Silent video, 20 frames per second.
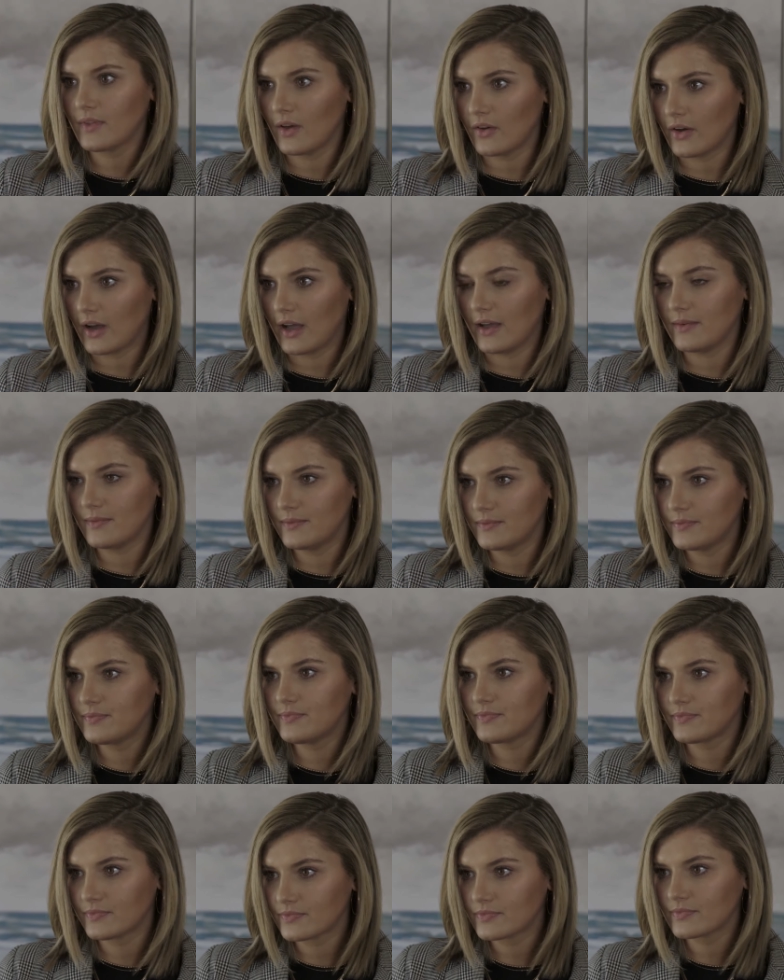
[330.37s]
Okay.
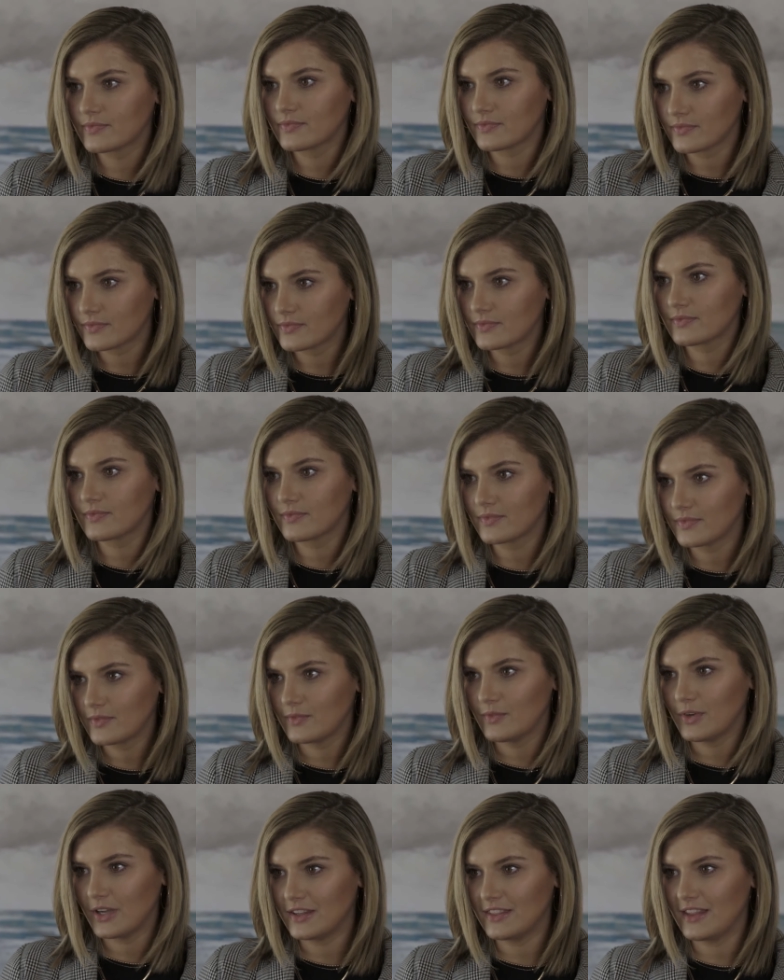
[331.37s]
I'm
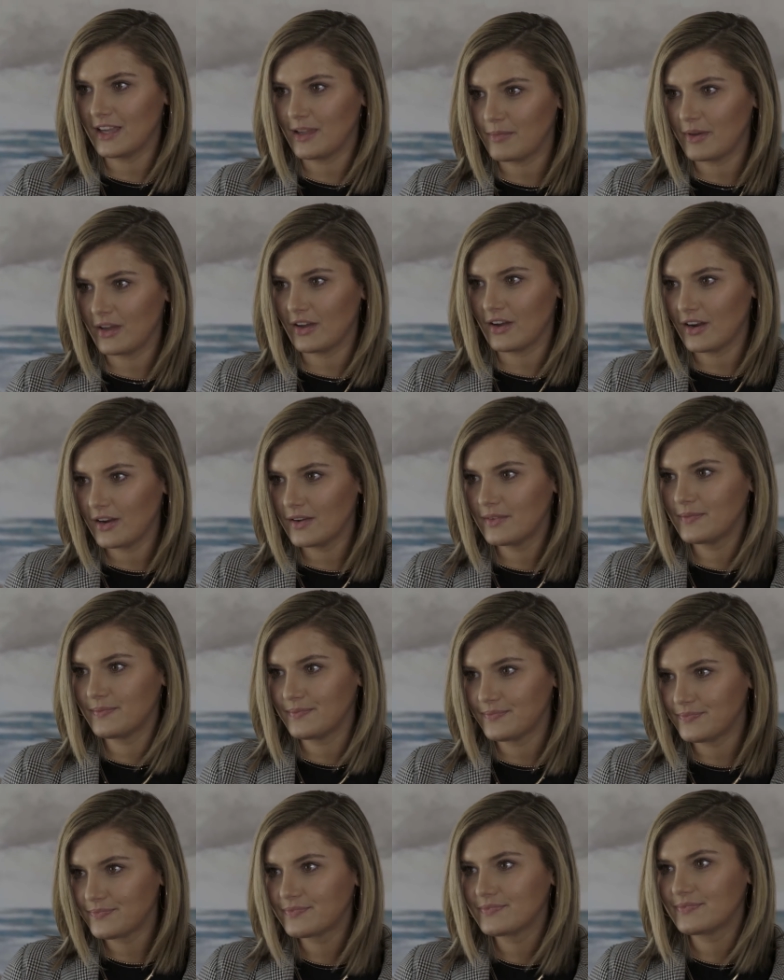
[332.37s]
really
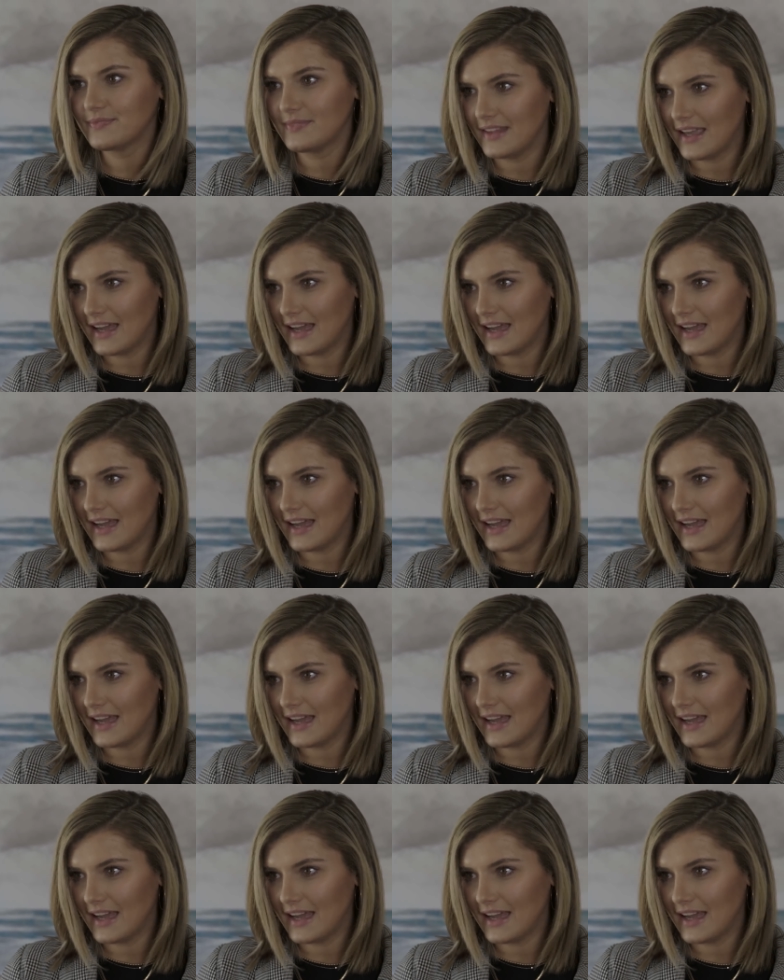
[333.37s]
surprised and